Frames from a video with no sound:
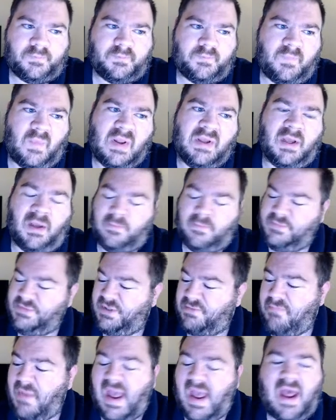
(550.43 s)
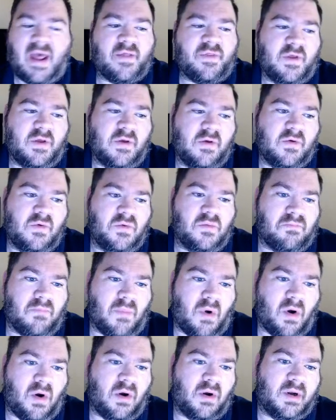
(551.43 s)
It comes in Matthew,
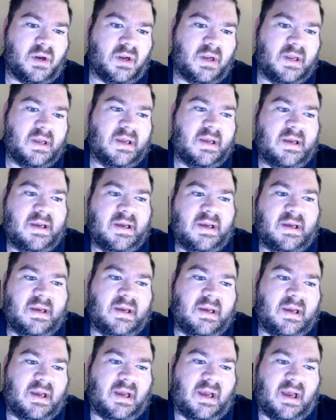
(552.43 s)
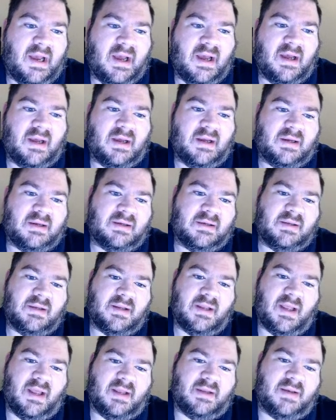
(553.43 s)
Mark,
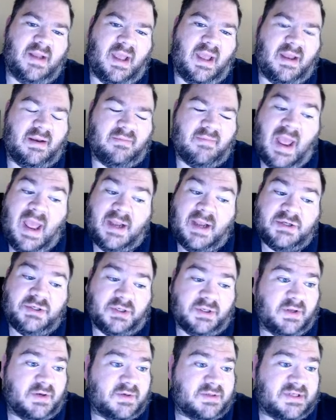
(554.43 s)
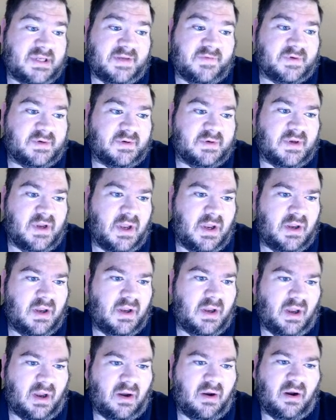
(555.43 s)
and actually there's even
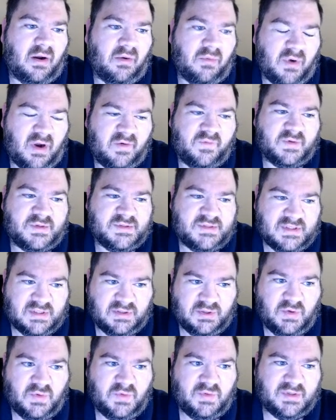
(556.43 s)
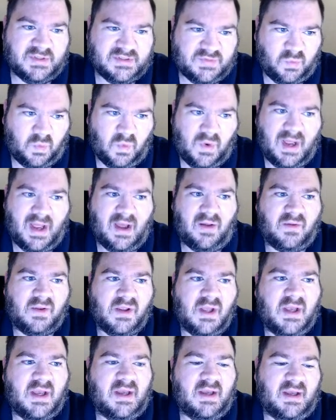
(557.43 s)
a reference in Luke as well.
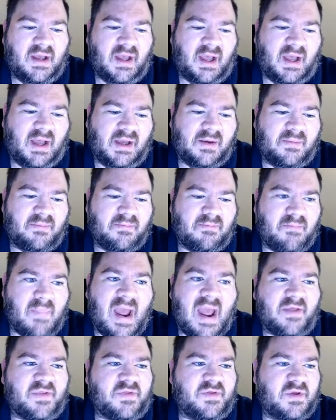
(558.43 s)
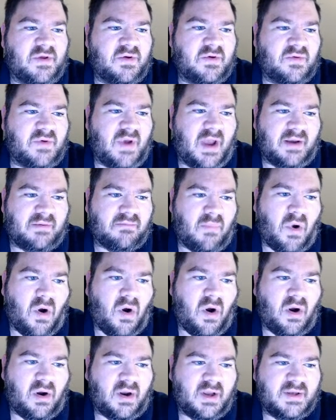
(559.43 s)
Matthew and
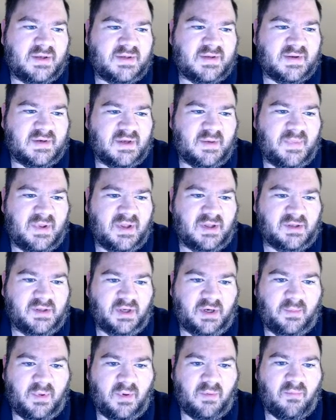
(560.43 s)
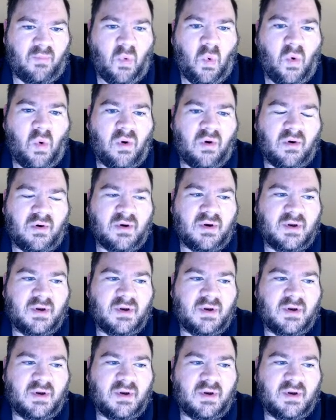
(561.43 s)
Mark tend to be a little bit more